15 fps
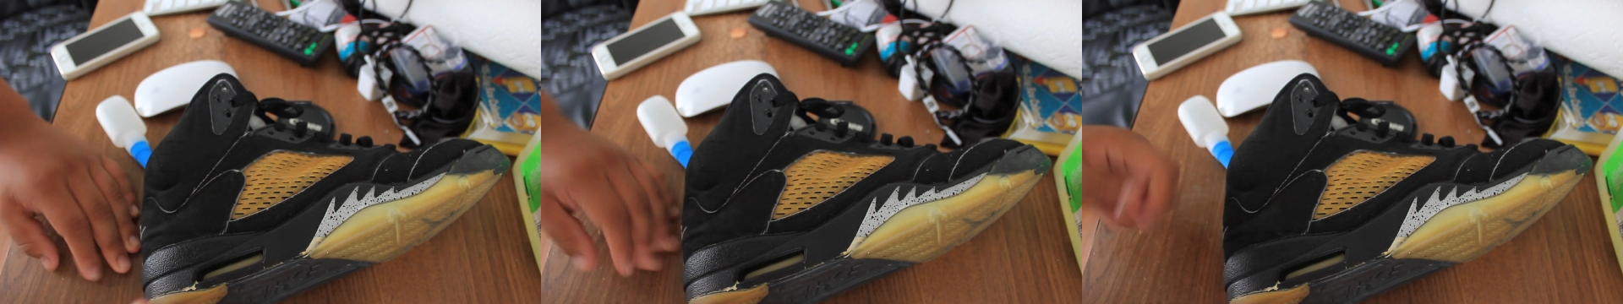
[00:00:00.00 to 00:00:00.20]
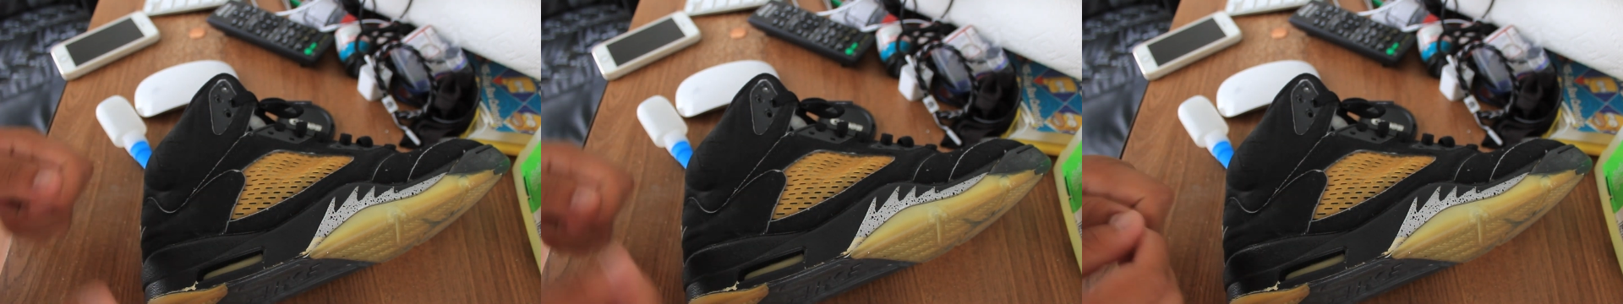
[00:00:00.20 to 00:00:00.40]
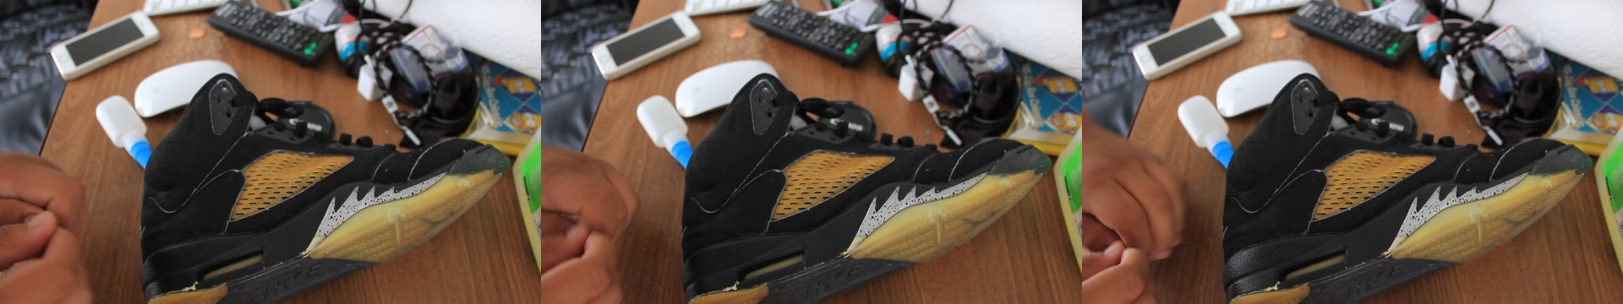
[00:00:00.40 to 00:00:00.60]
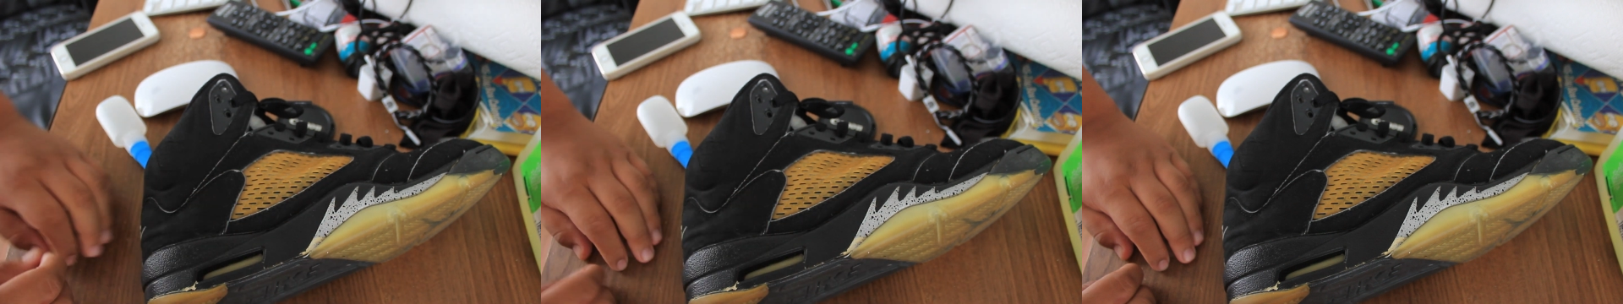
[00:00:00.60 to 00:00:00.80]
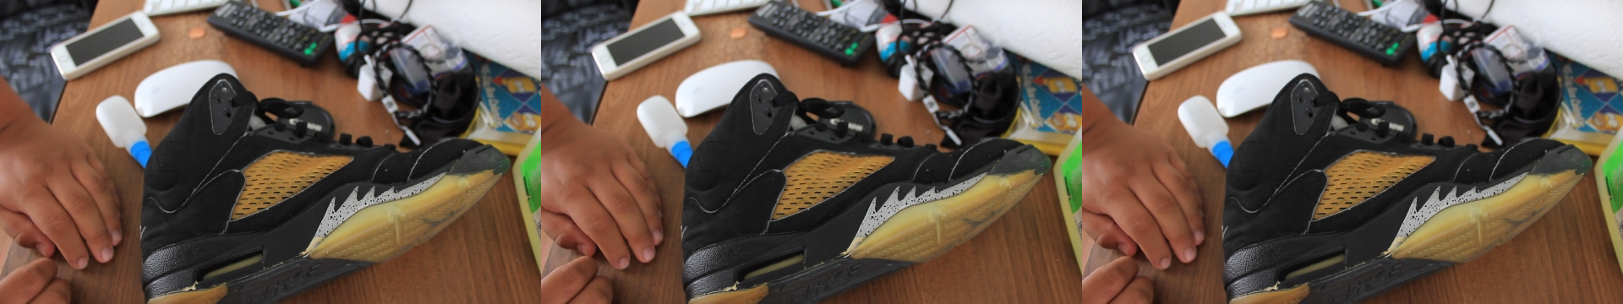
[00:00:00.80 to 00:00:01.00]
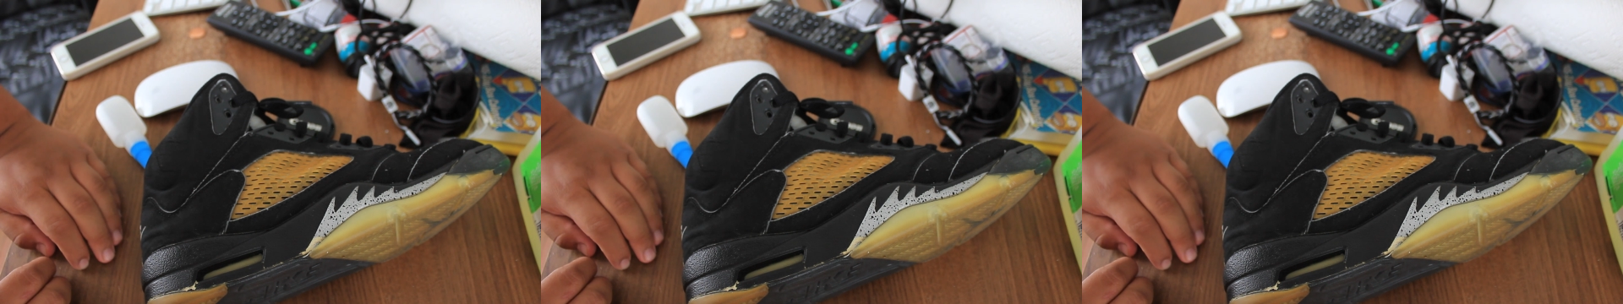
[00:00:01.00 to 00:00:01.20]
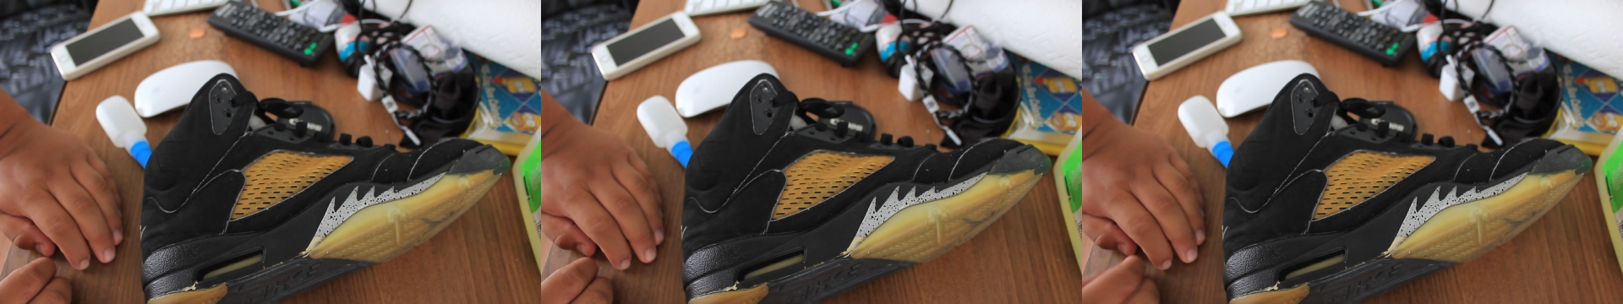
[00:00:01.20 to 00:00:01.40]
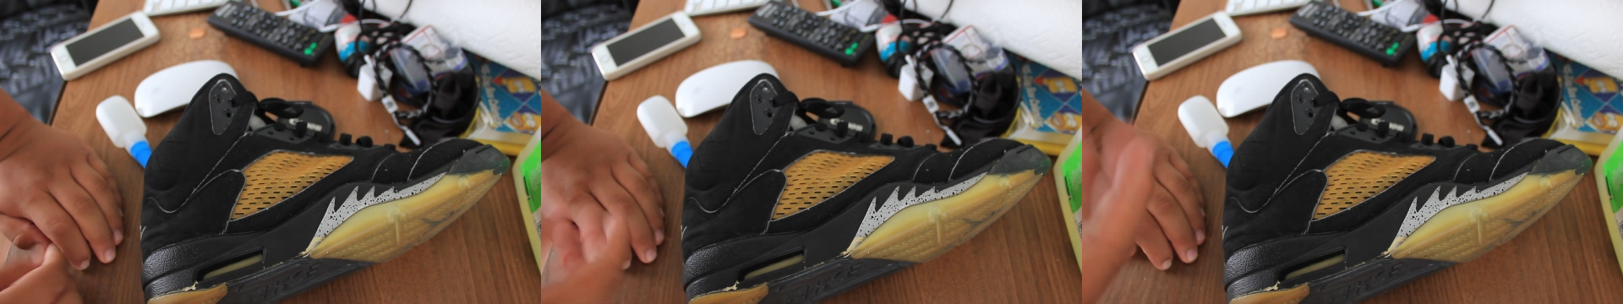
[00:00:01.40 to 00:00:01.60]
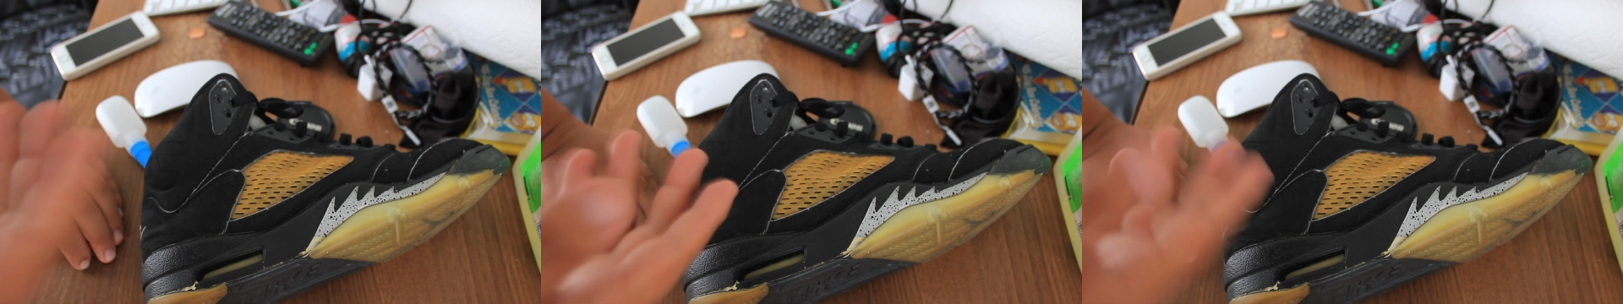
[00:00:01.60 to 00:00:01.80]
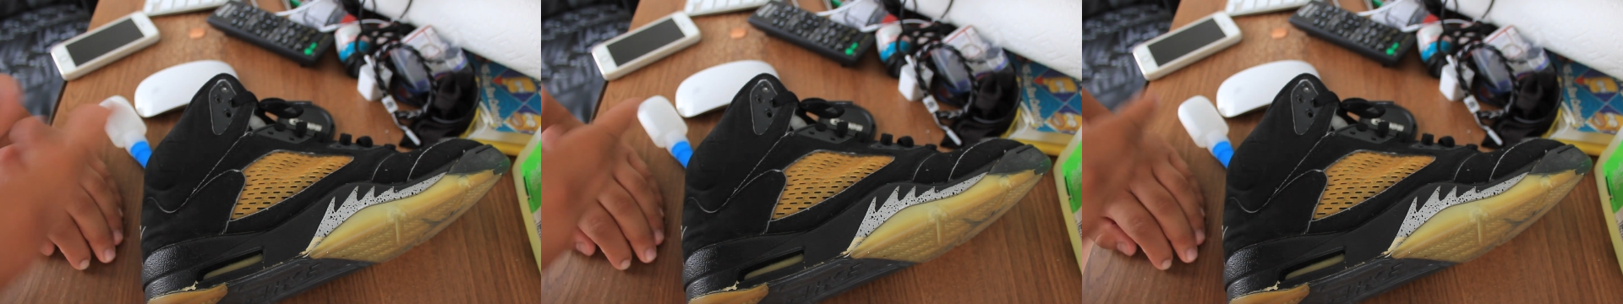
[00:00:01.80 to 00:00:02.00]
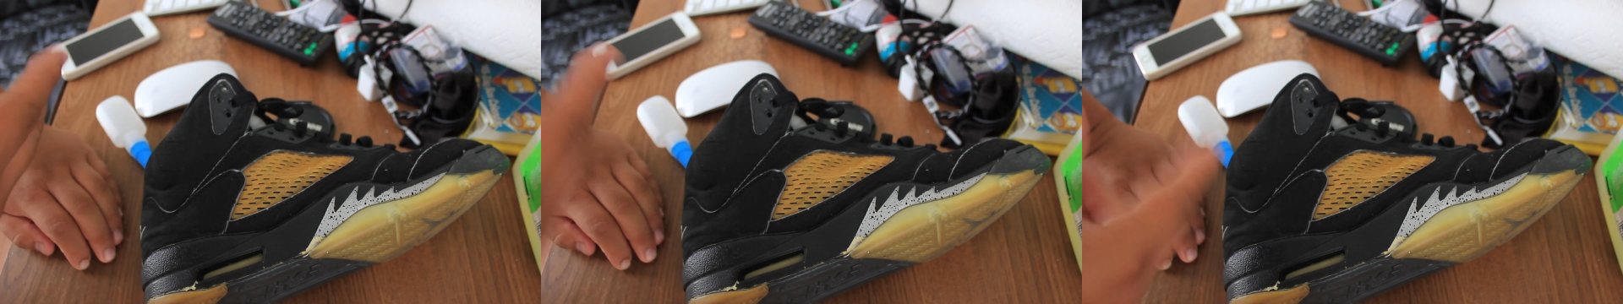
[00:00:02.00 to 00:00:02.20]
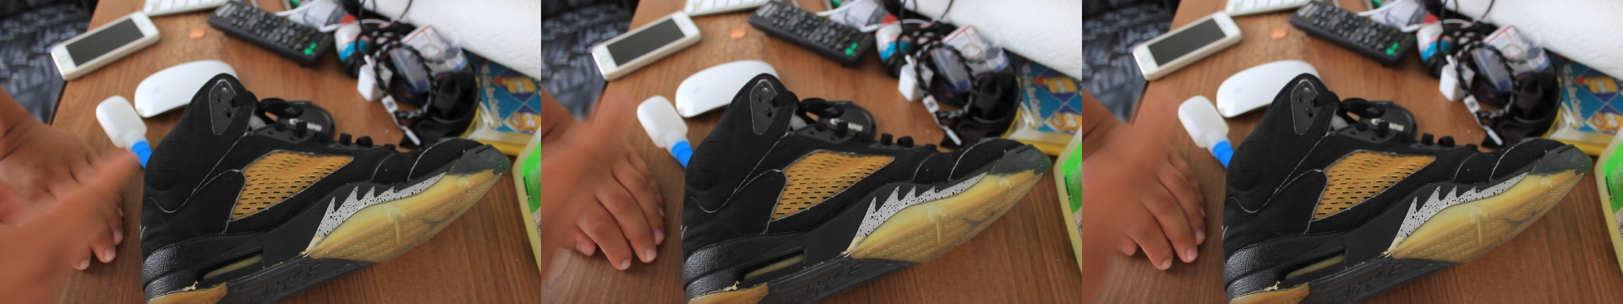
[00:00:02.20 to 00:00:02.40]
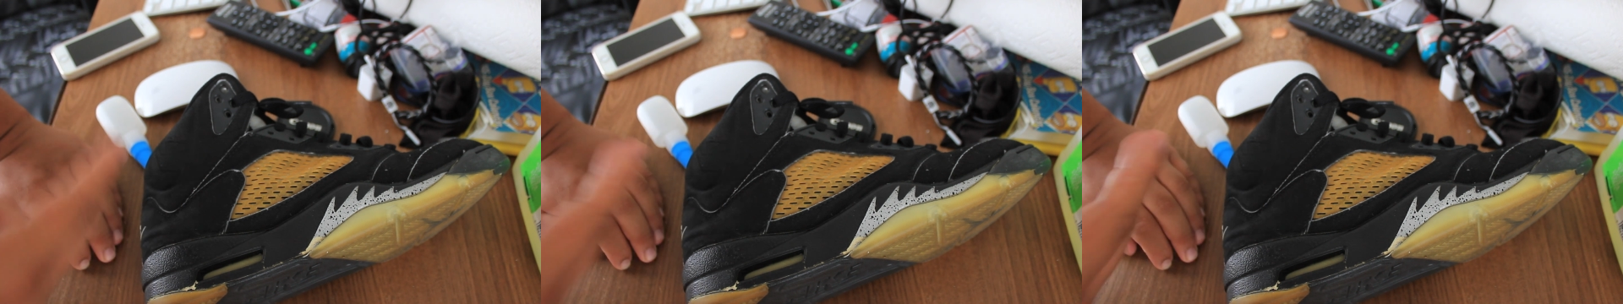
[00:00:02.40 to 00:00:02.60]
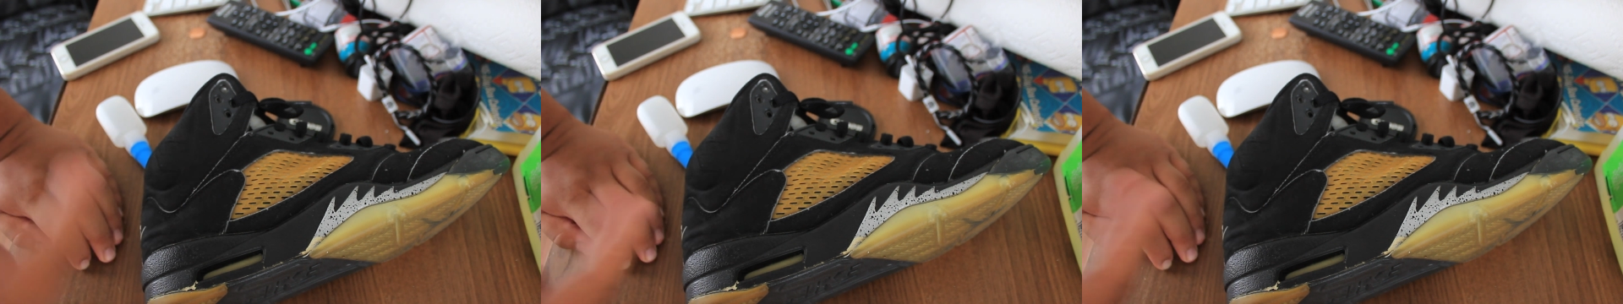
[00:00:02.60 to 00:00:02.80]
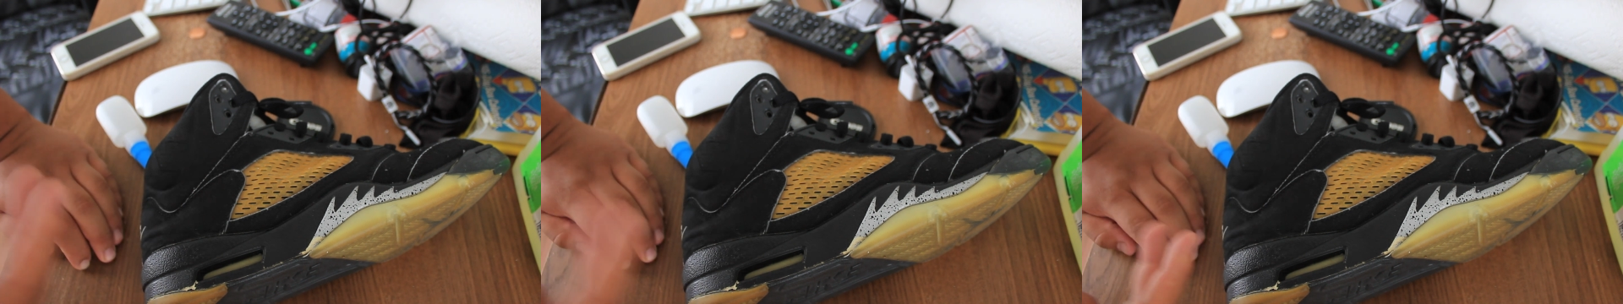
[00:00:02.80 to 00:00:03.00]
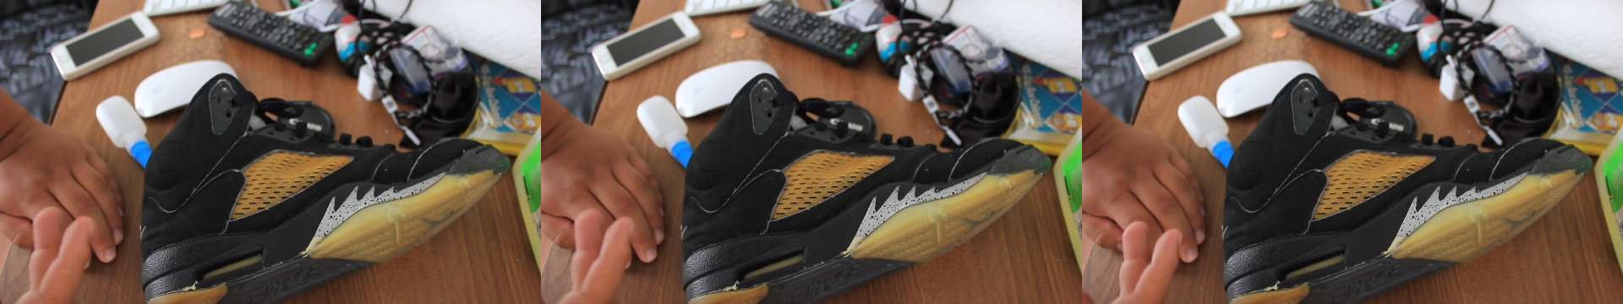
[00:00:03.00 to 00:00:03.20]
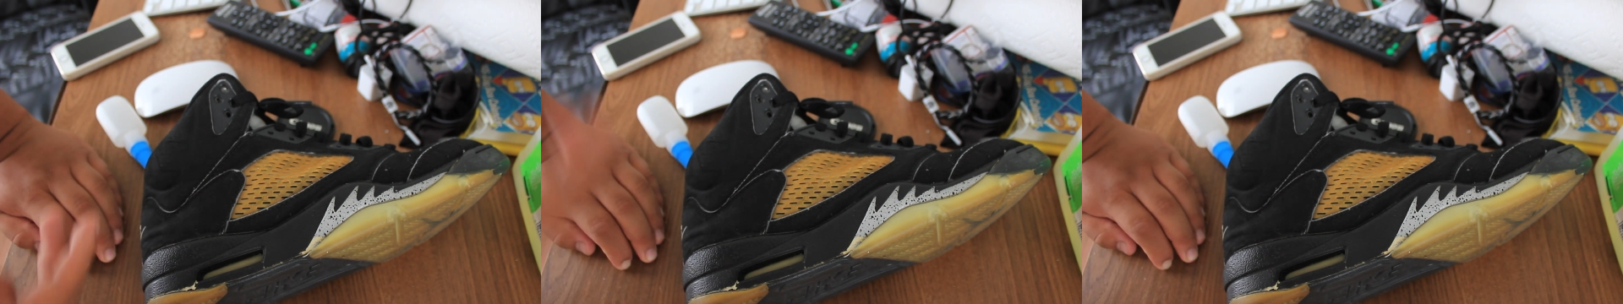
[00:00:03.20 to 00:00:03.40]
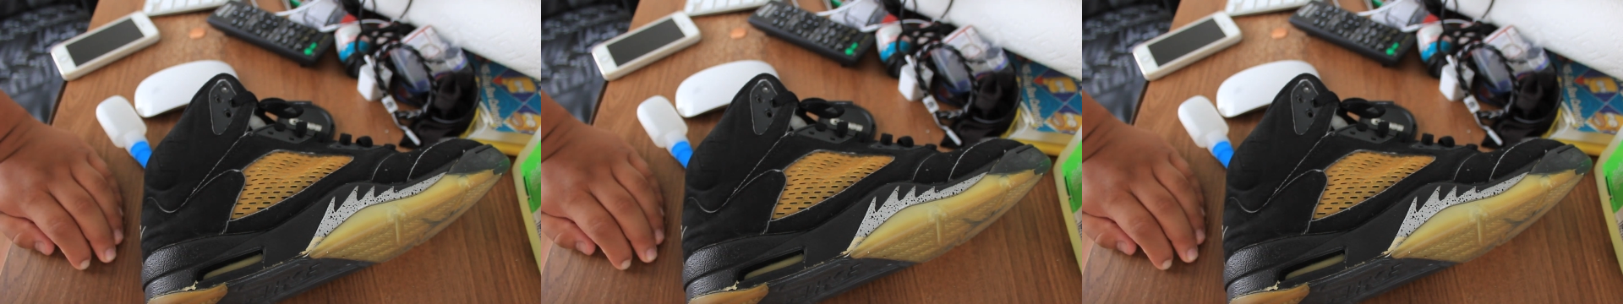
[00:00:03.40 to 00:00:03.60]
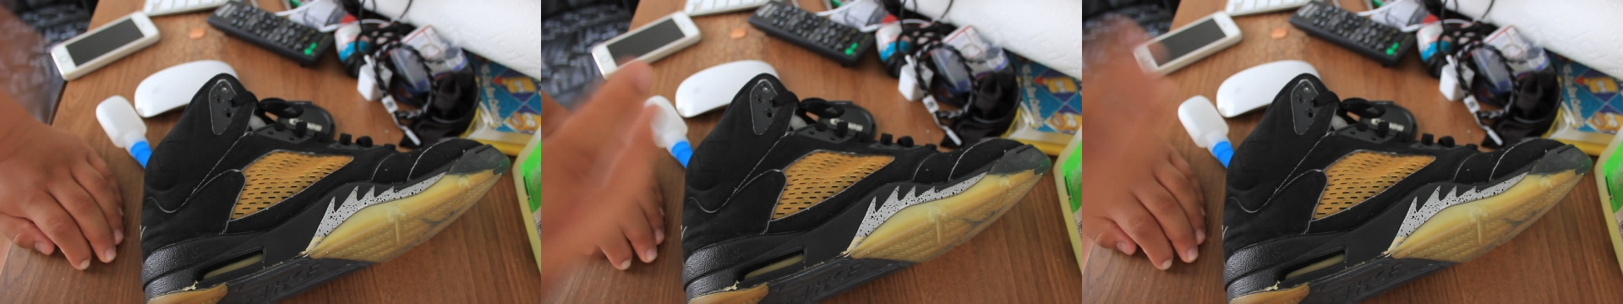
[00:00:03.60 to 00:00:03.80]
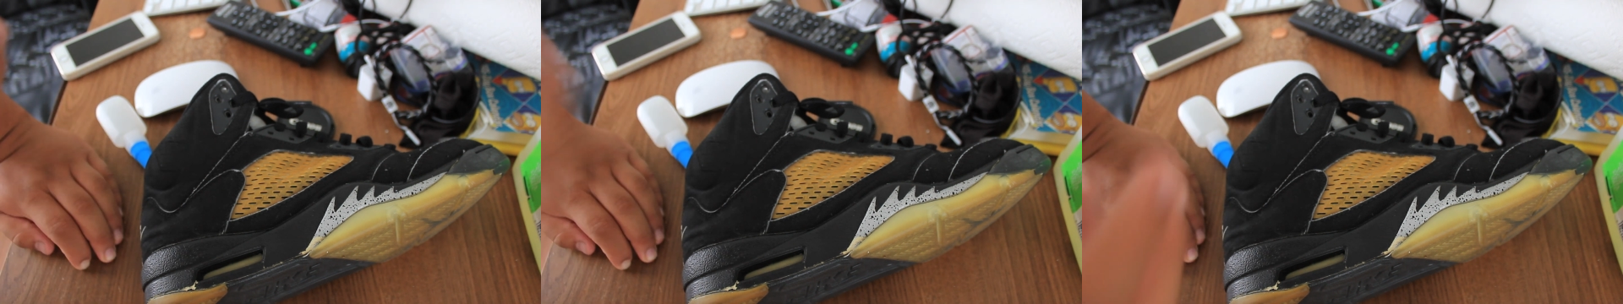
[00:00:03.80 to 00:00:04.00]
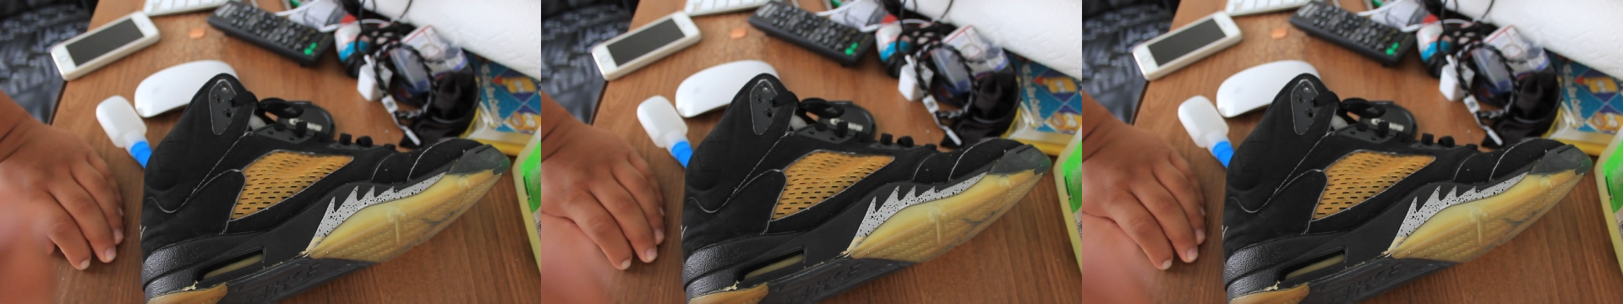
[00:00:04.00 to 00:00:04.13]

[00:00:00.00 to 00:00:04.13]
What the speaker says: [unreadable: no face in view]